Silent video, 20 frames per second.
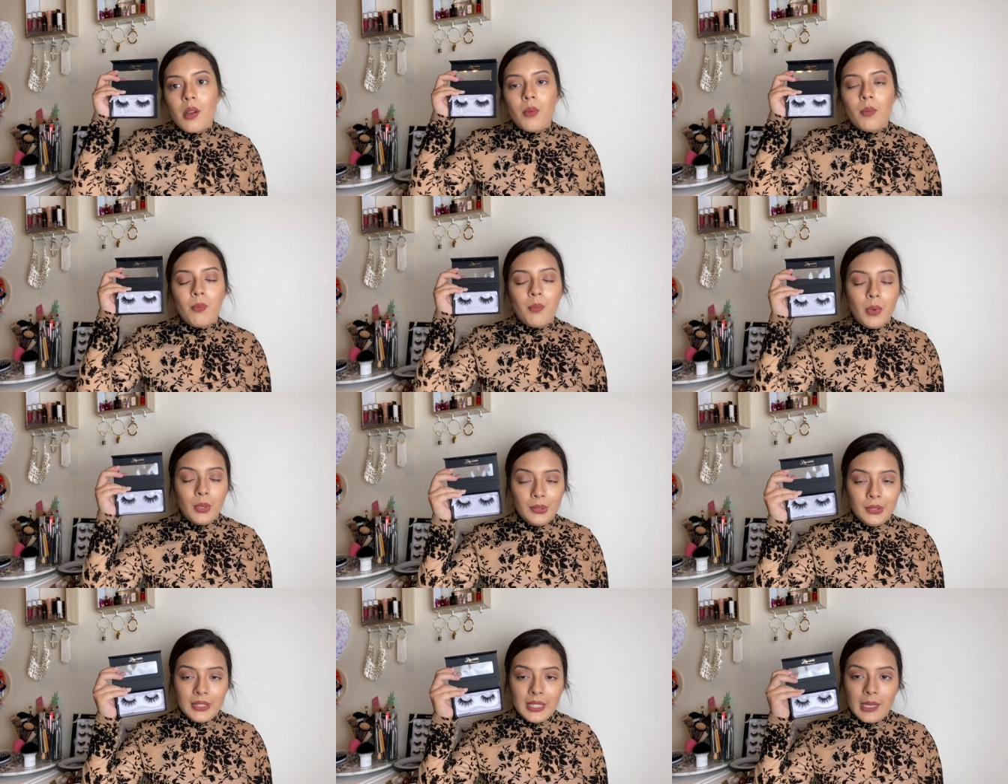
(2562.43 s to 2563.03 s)

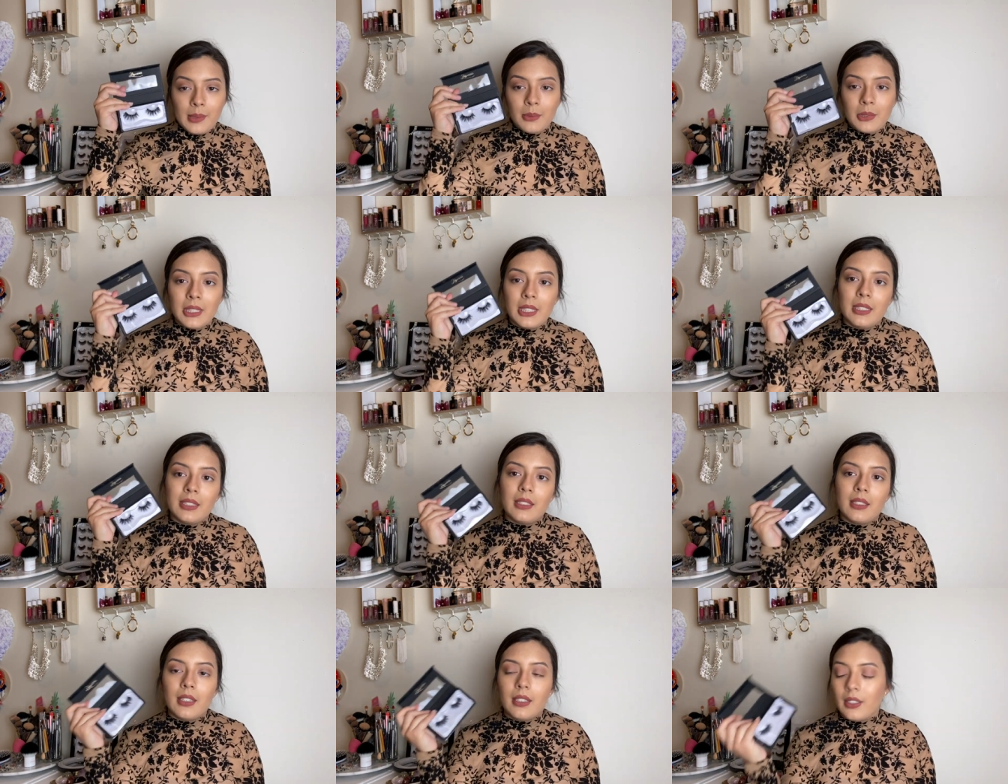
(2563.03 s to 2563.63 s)
most times,
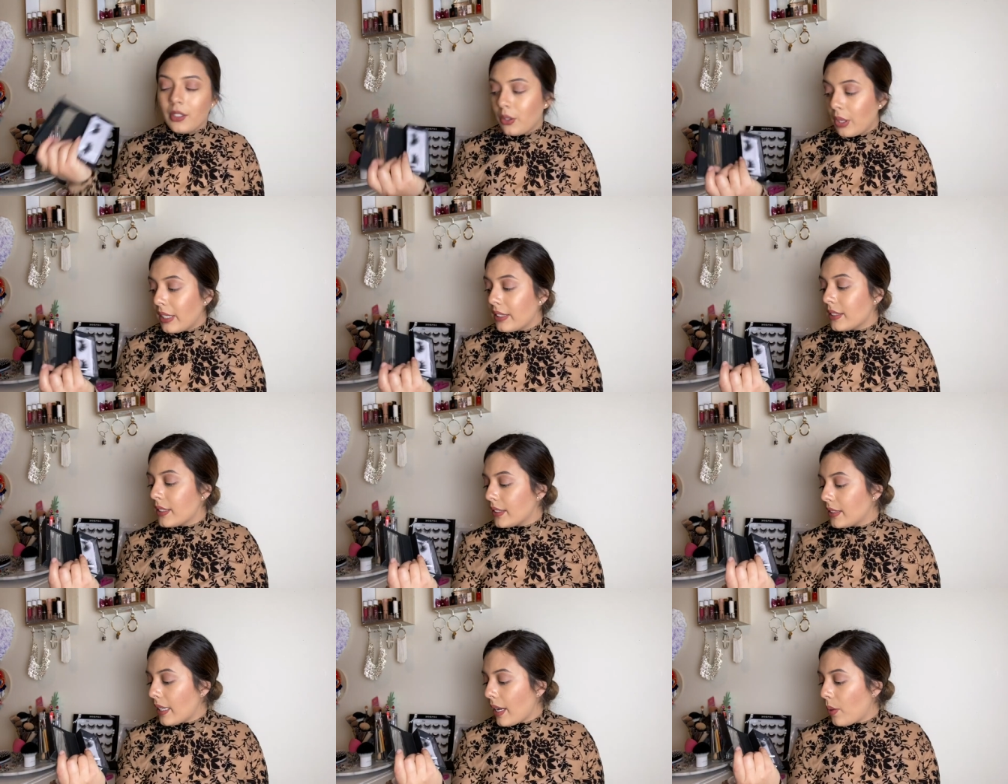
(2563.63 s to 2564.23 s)
and
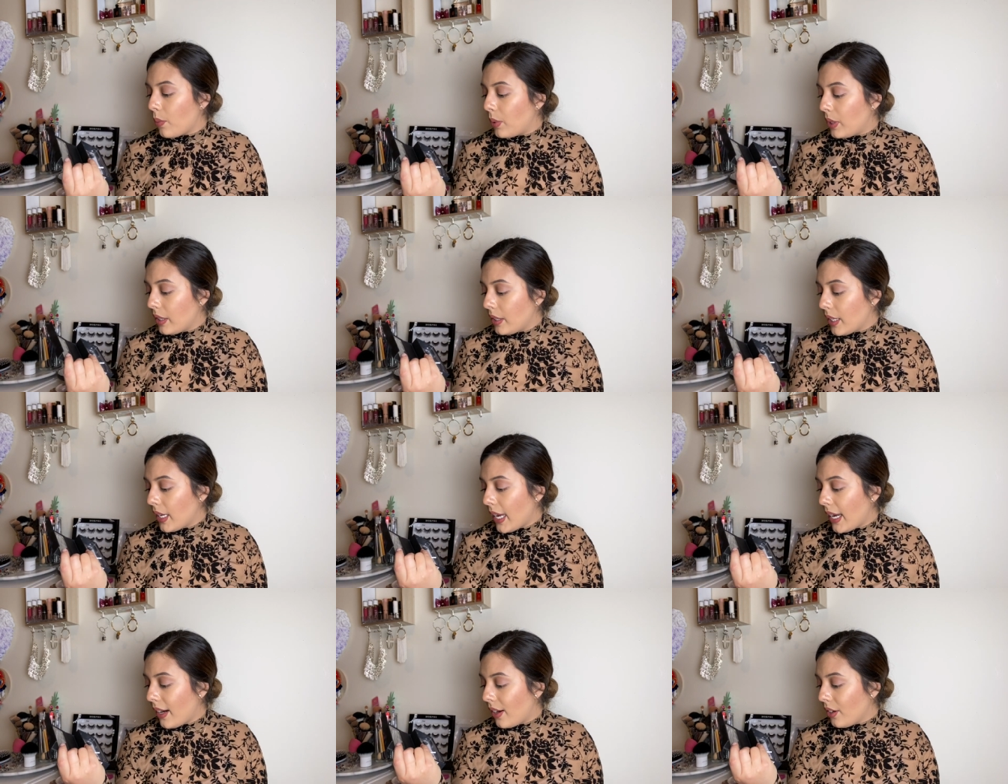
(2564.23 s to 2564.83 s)
granted that with
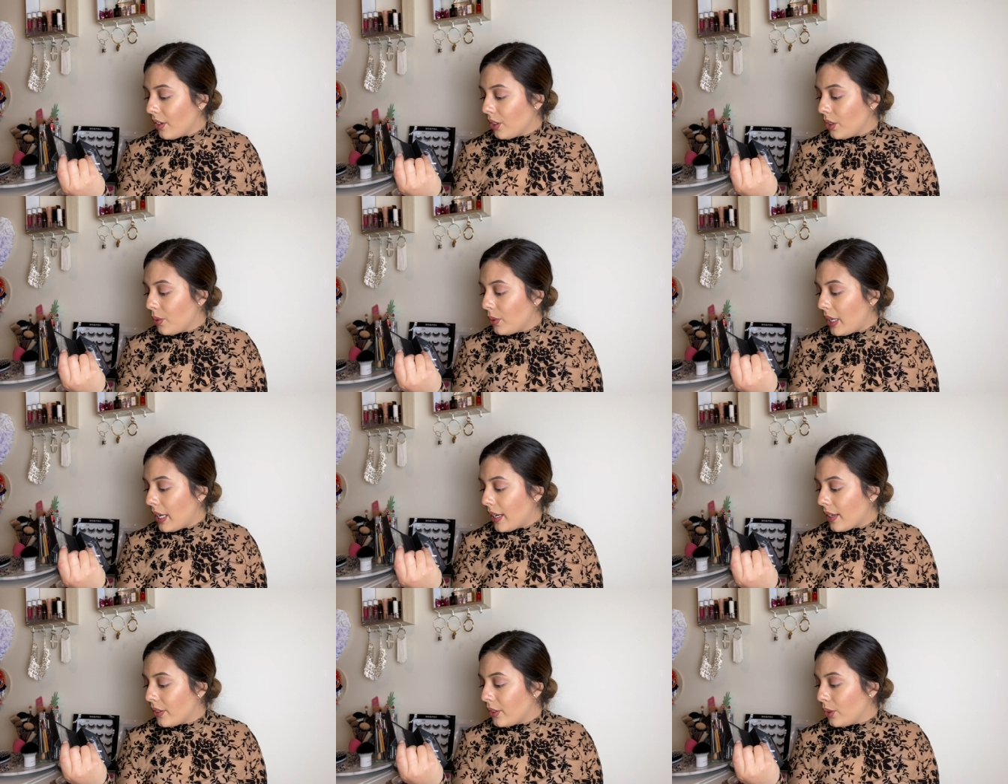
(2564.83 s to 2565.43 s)
care you
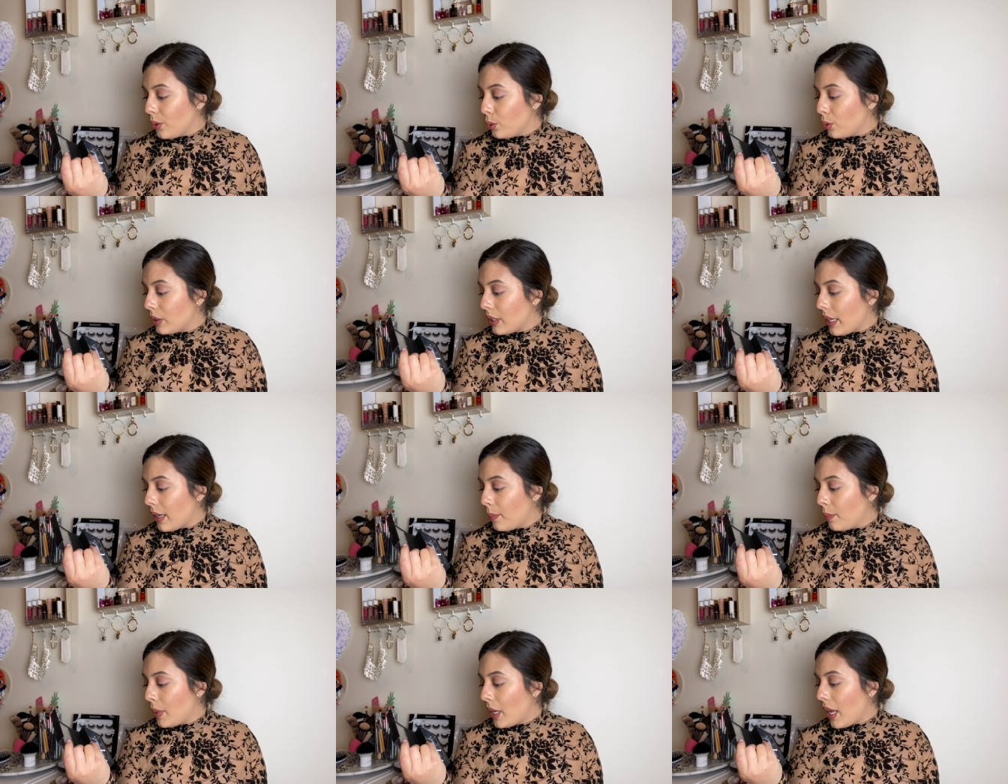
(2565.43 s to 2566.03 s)
can use
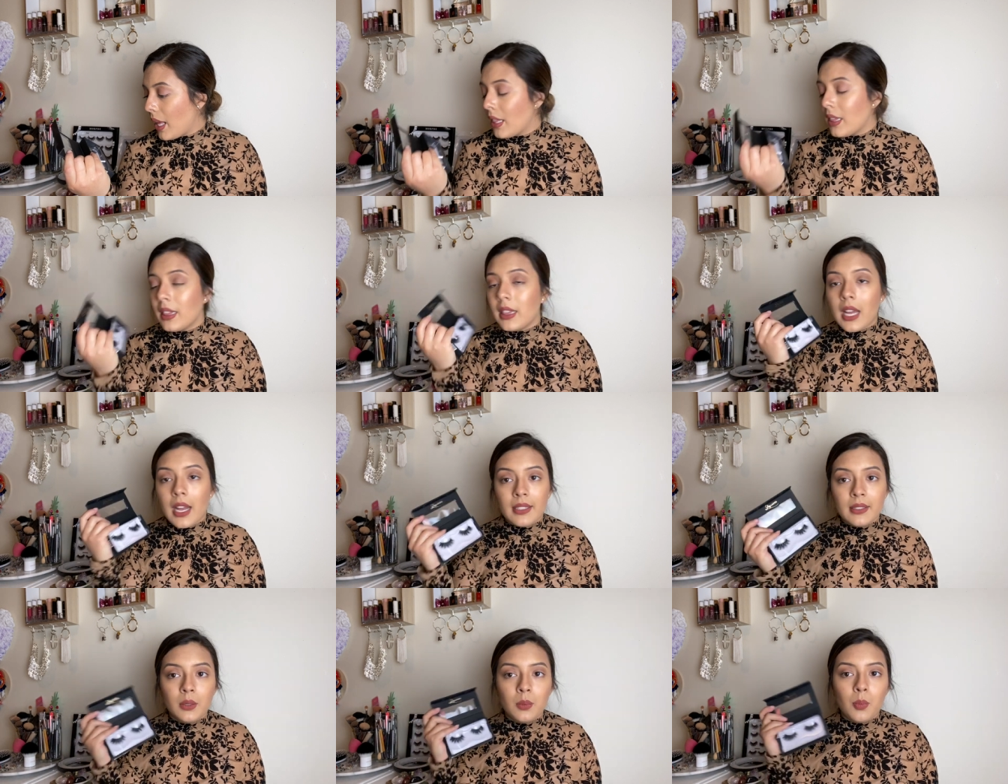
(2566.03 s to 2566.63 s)
them a
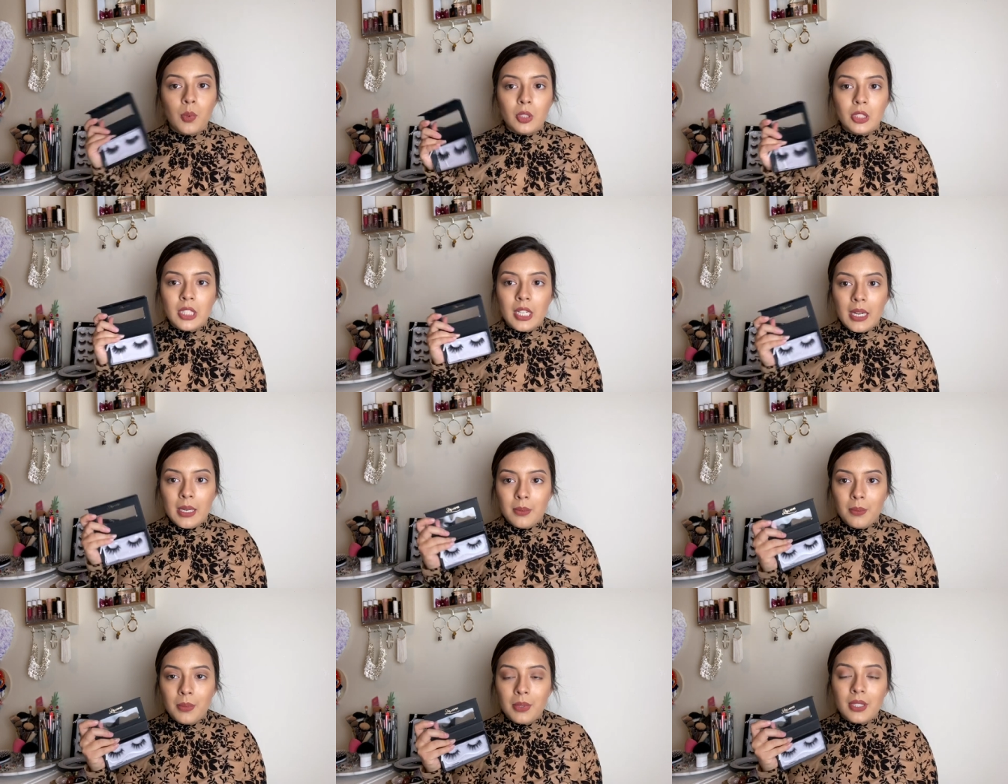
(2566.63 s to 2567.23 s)
lot more
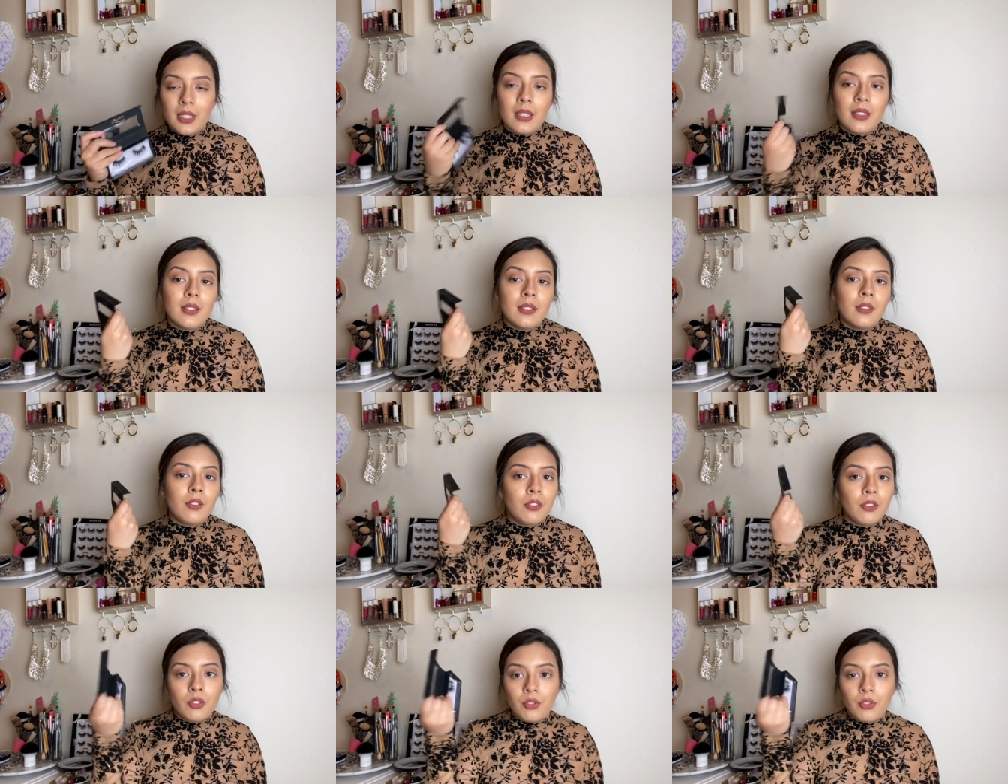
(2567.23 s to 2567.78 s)
times than